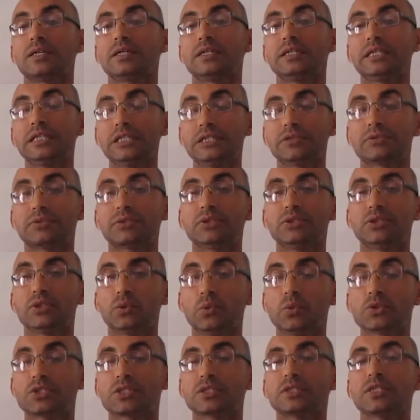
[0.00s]
here
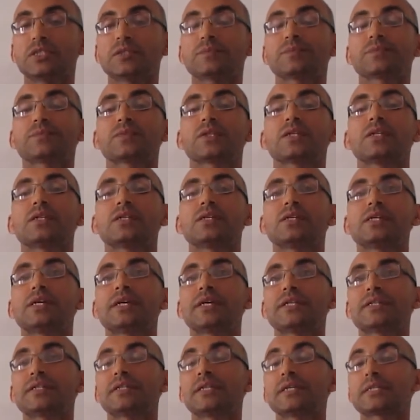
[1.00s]
used
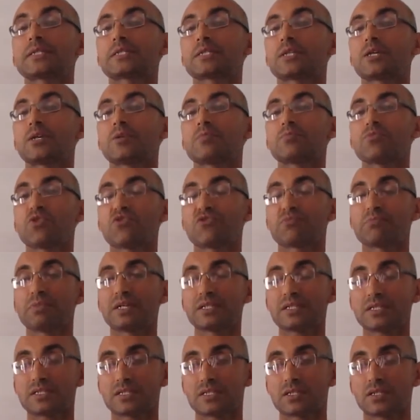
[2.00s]
in this
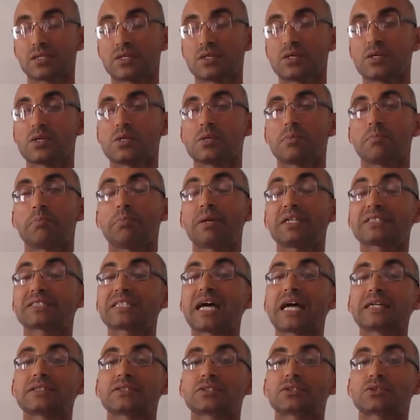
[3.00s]
movement,
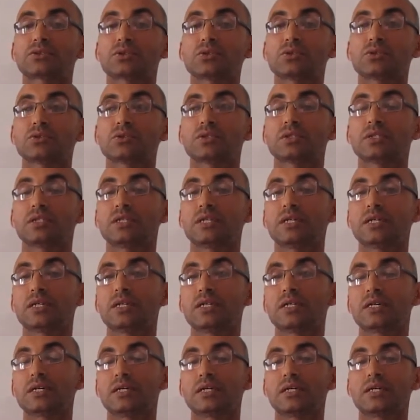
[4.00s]
besides
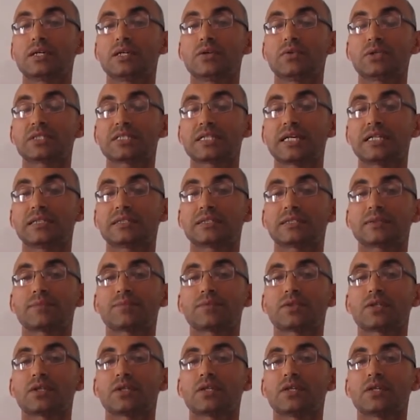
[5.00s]
to, we said,